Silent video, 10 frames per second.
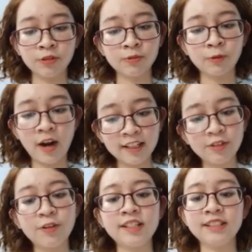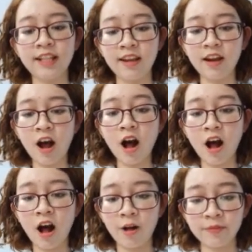Characteristic
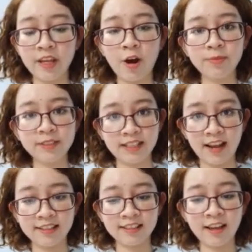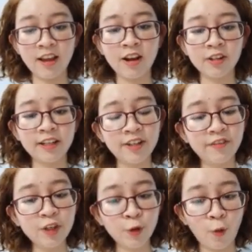of the object or
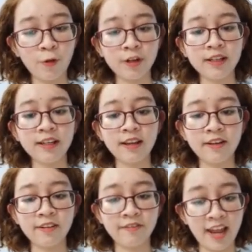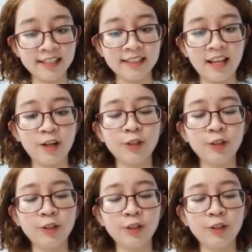individual or event